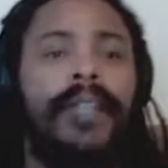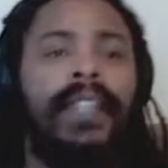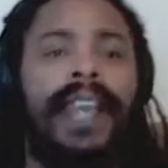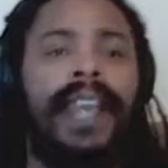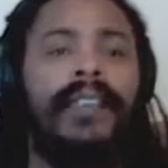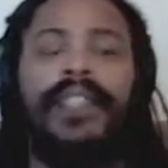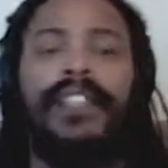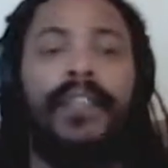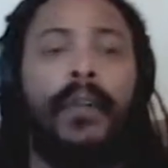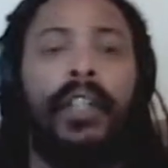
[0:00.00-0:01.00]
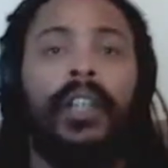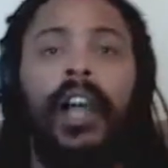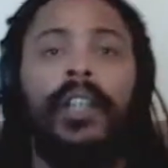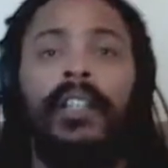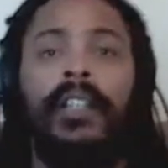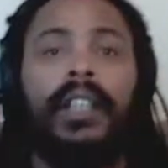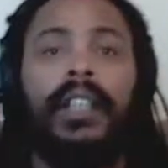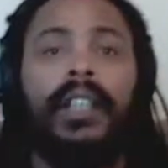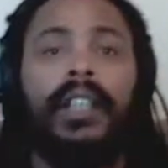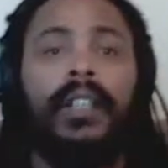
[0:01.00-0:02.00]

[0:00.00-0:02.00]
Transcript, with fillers: in real life is no longer